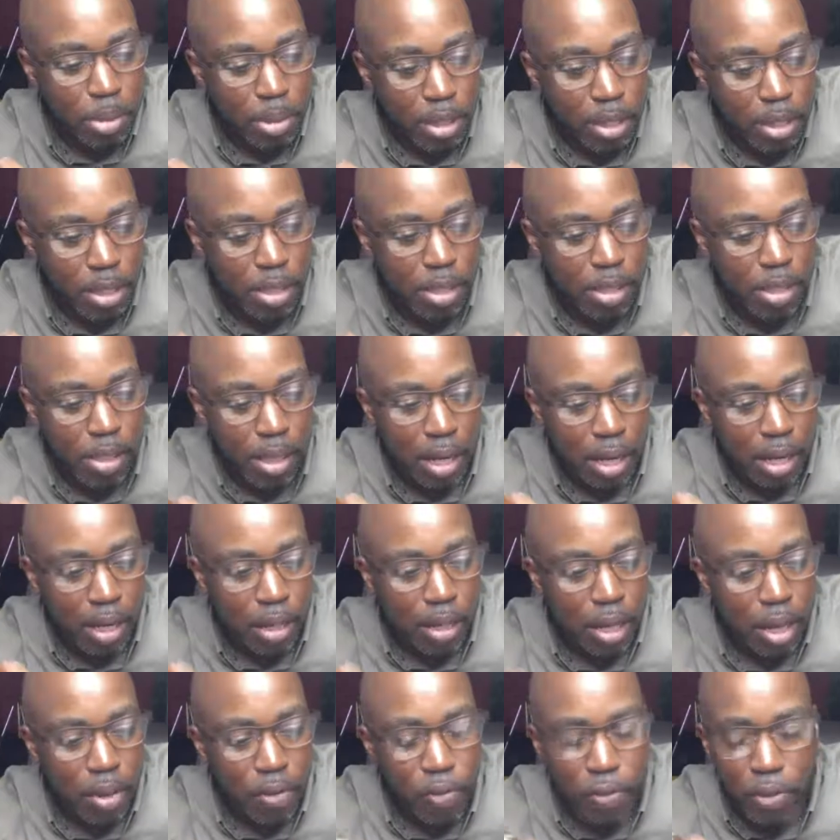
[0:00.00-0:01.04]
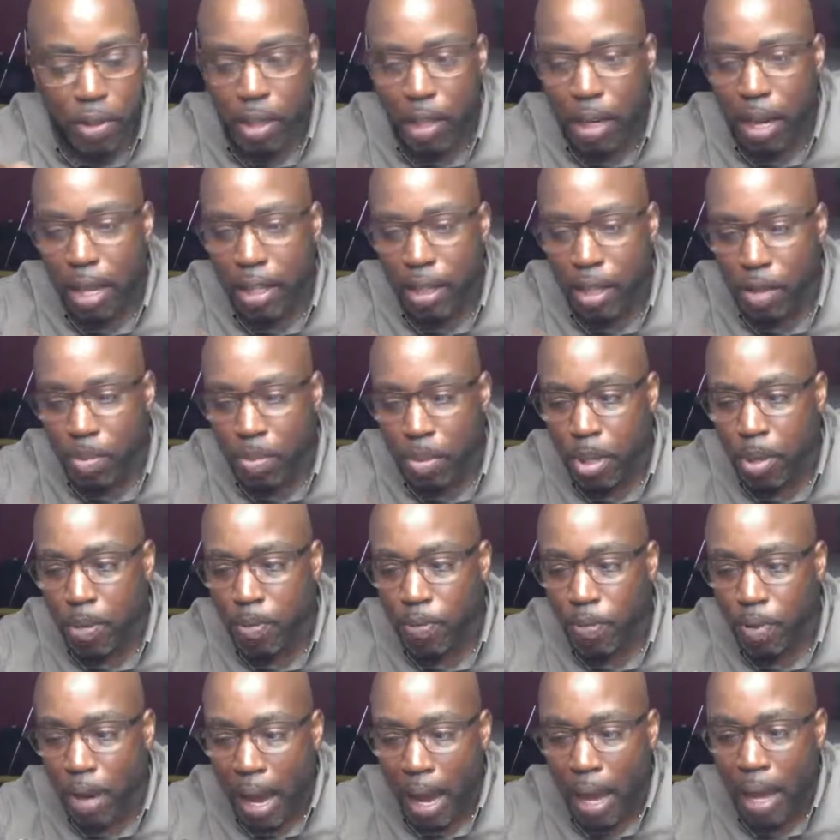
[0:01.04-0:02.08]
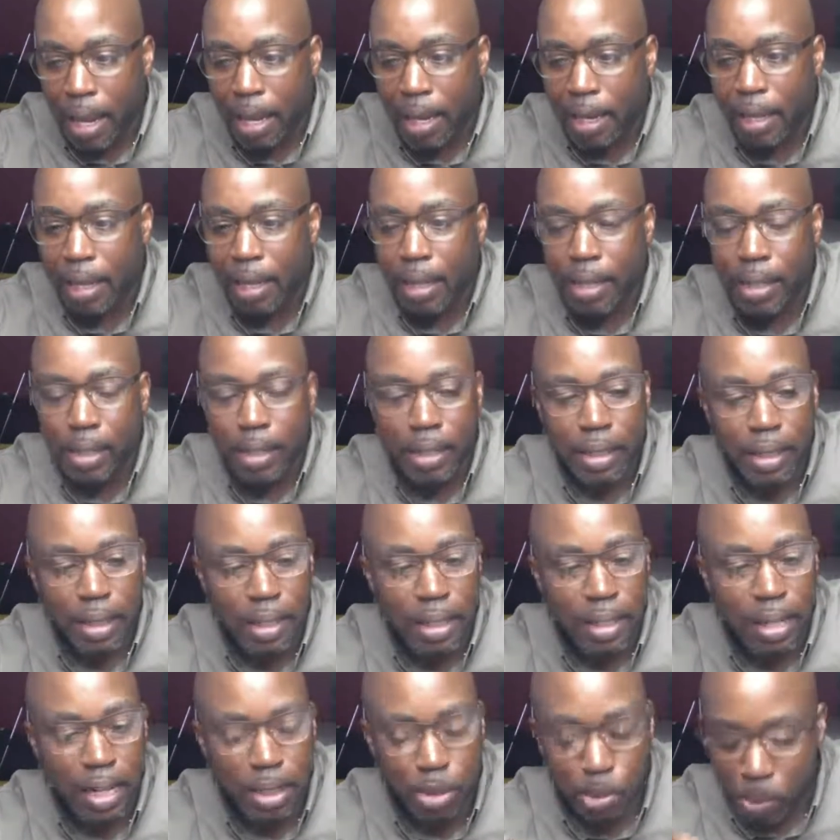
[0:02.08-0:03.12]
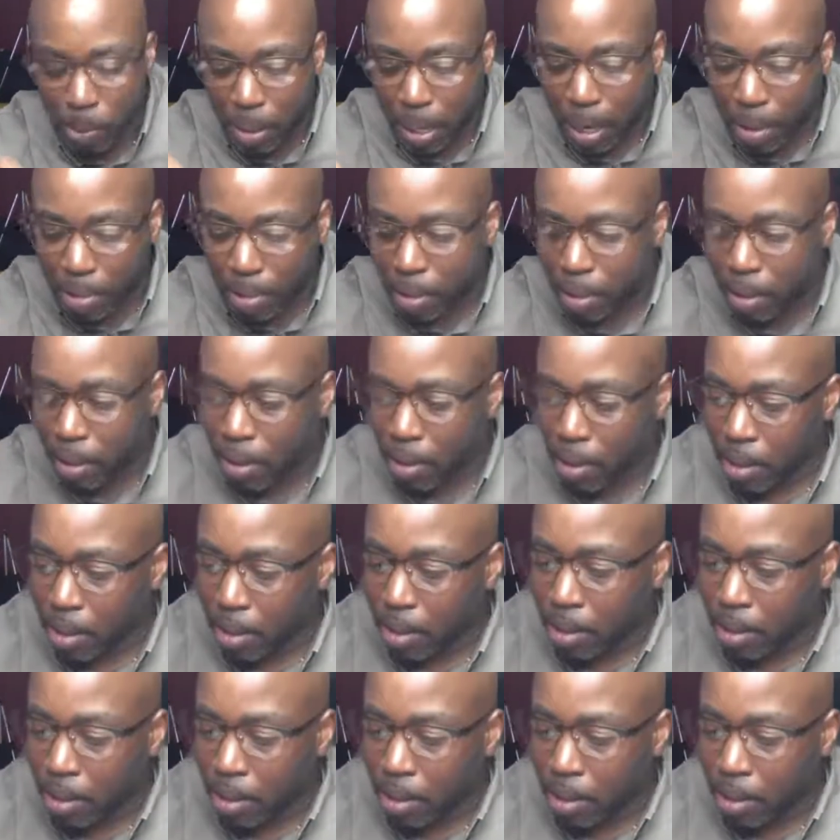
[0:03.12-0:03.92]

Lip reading: says they feel like they've been violated. And that's what I think.